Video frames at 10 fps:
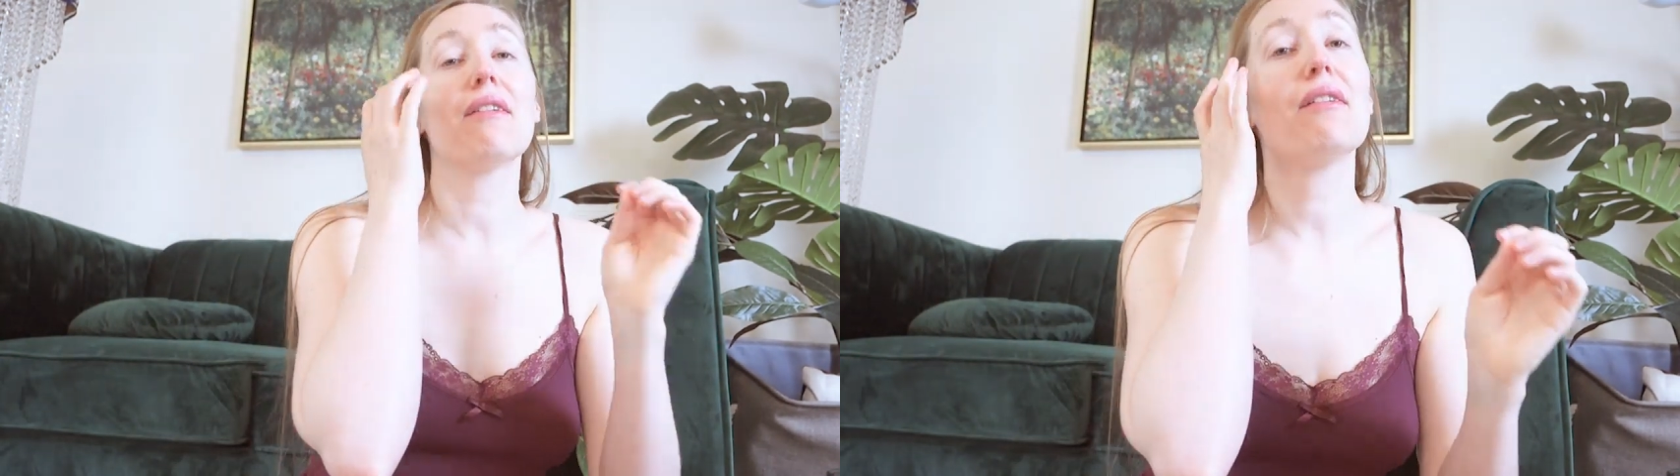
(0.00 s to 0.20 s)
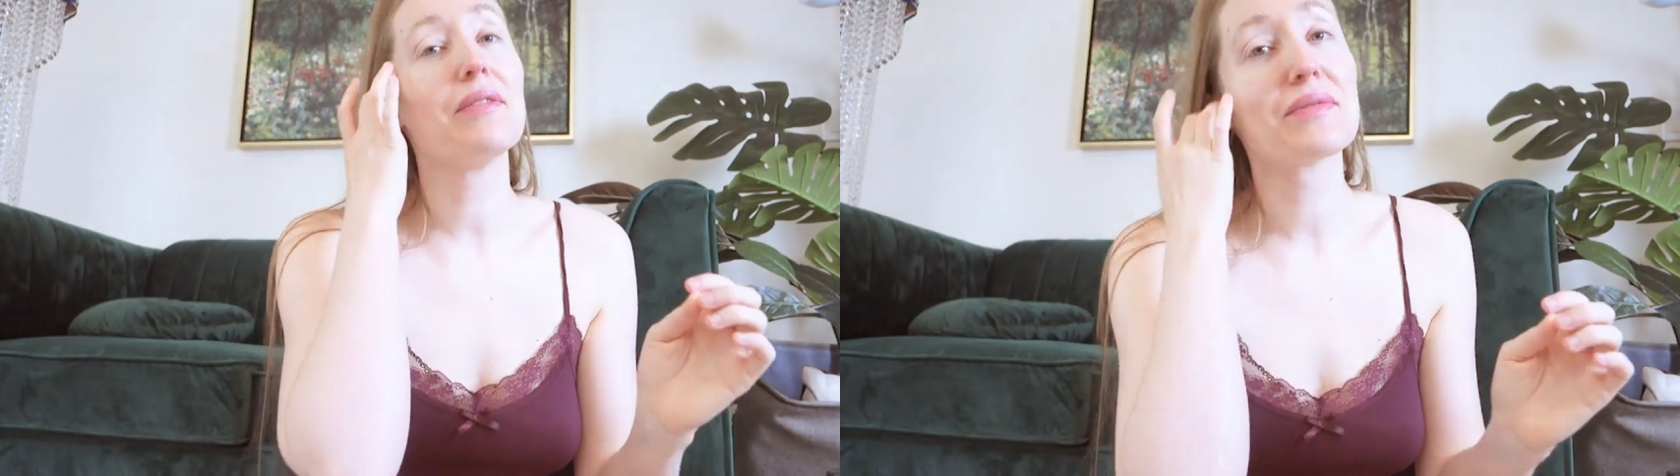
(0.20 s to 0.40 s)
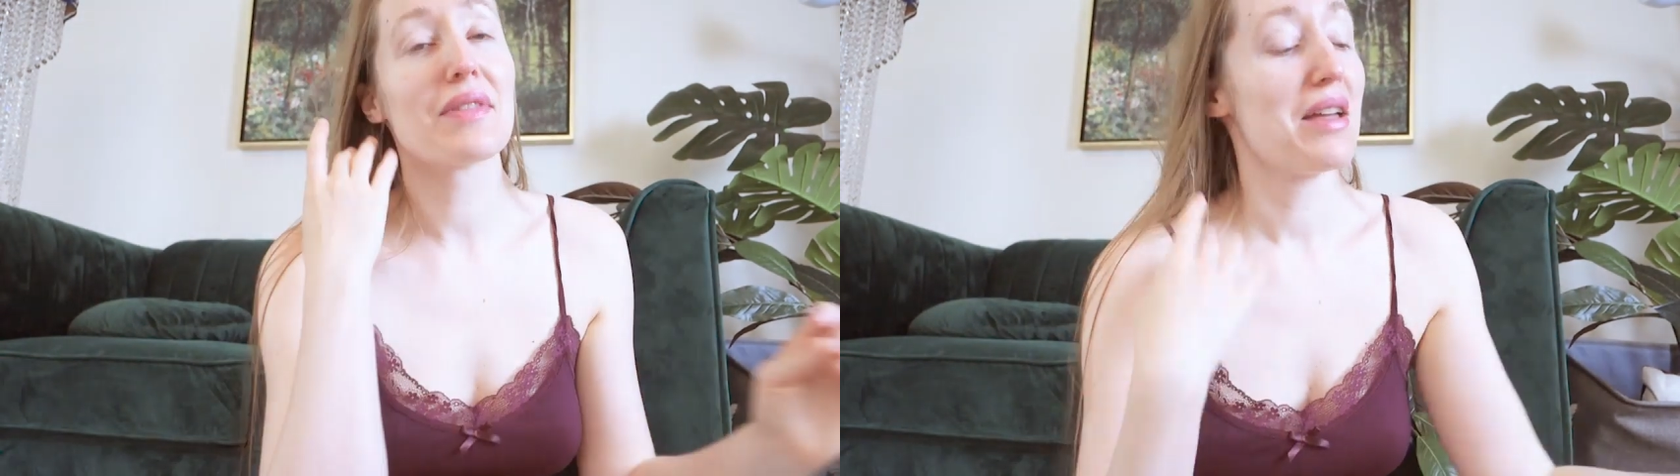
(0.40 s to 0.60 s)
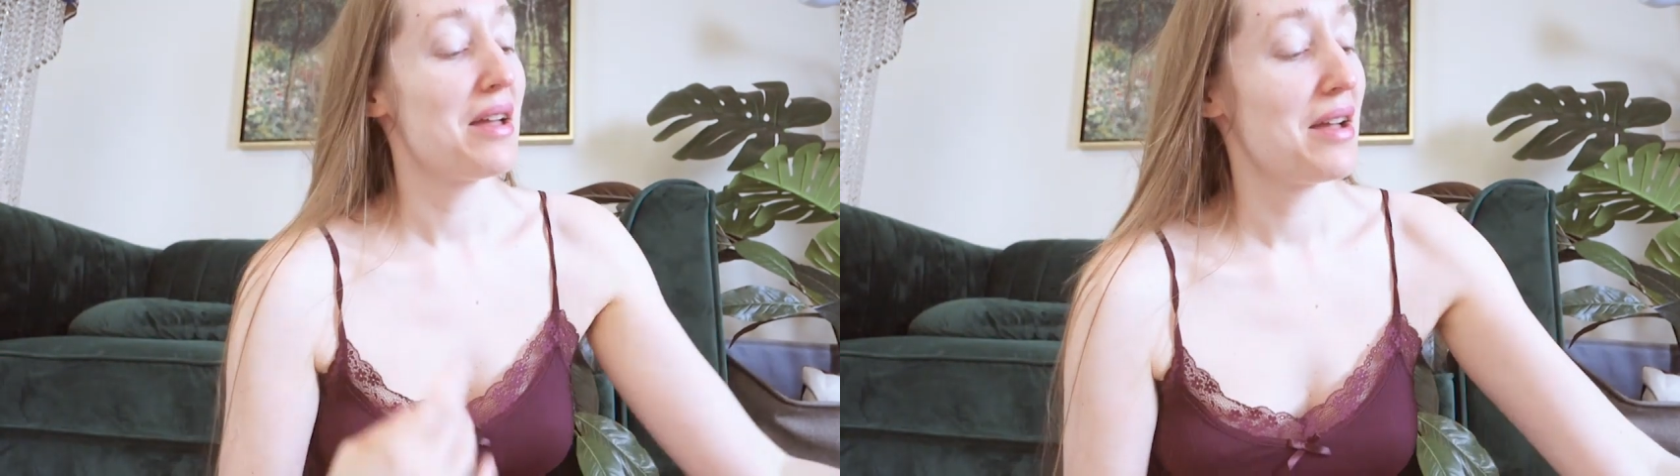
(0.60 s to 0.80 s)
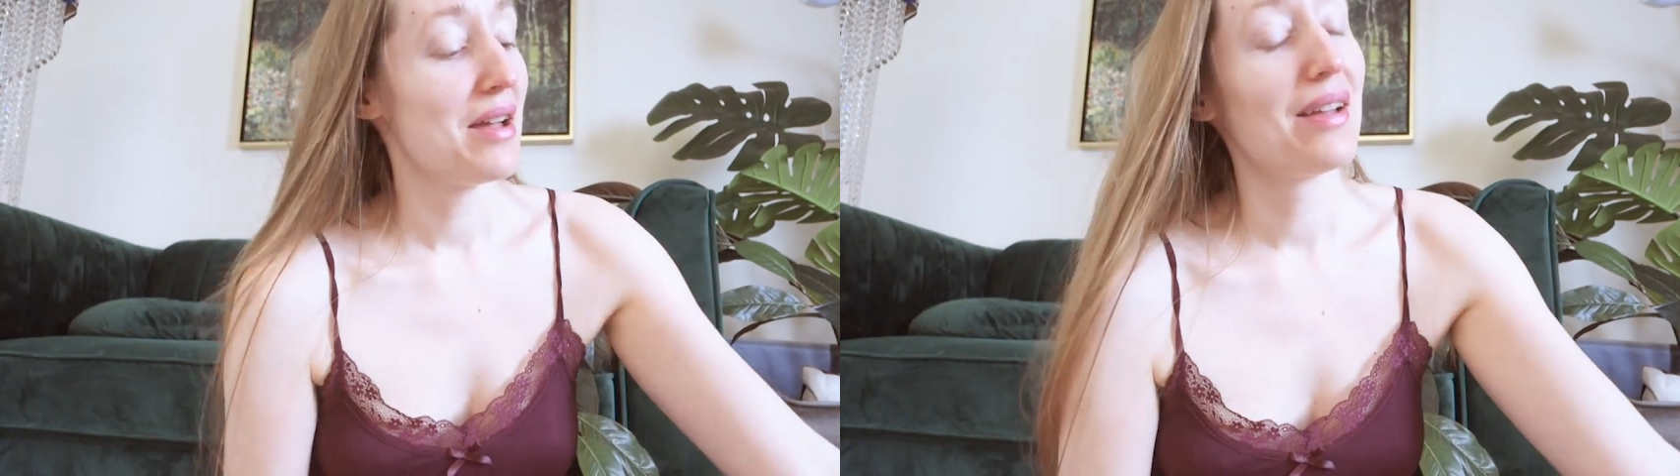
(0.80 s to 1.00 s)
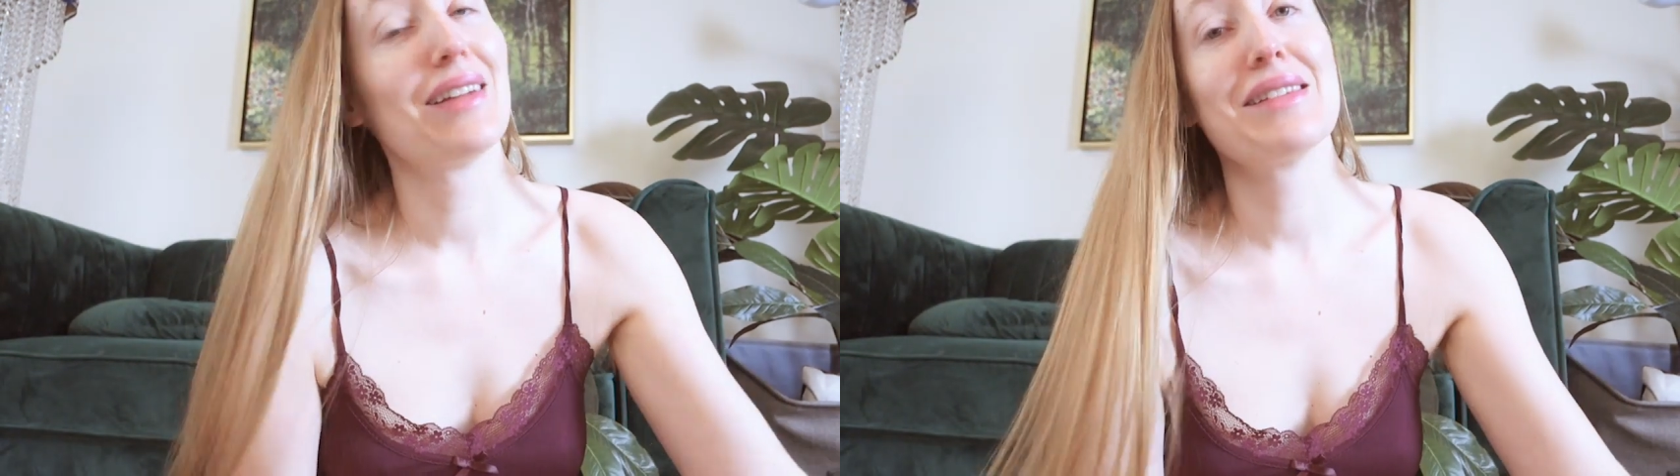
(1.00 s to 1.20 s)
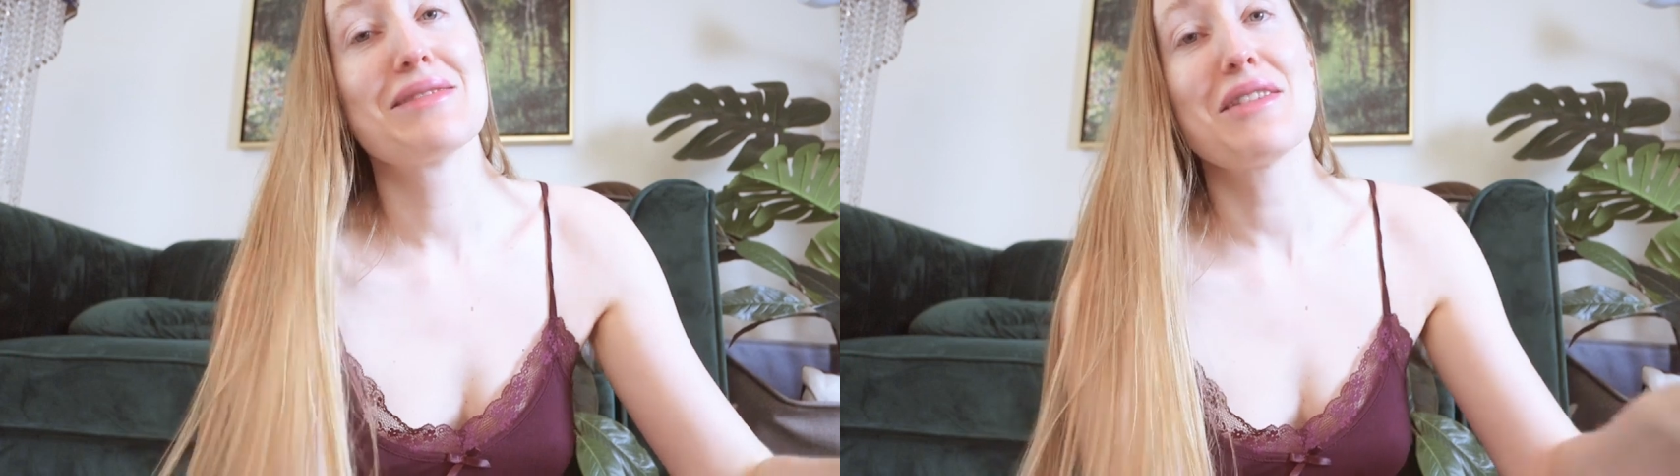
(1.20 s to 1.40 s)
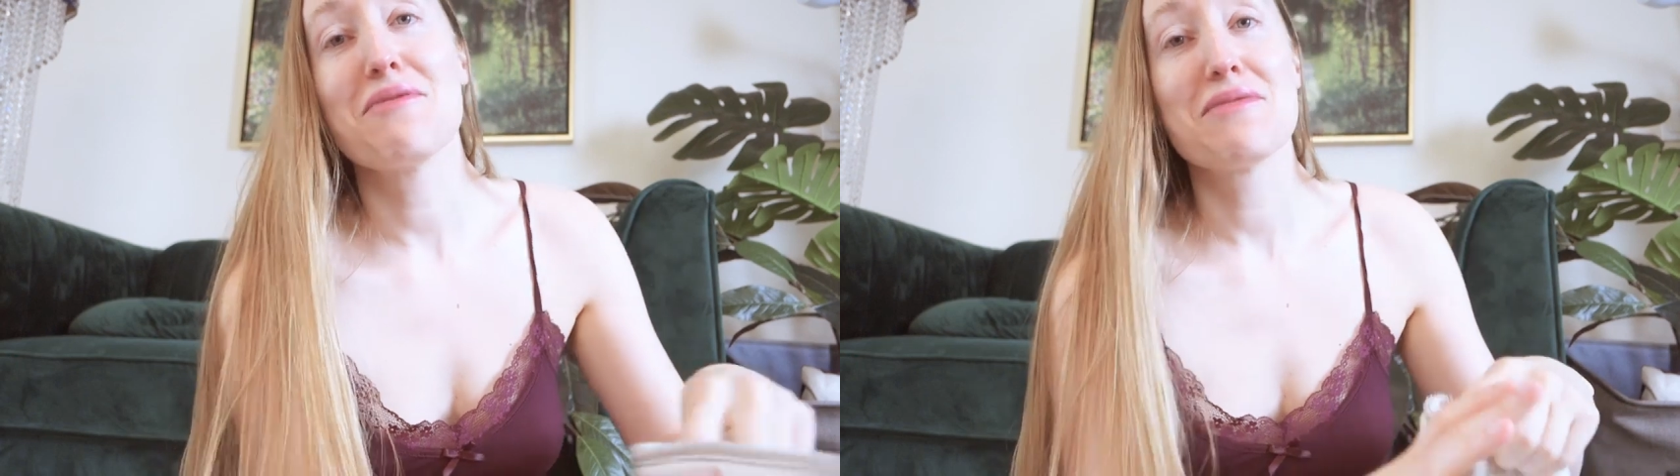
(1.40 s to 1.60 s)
going, oh, no,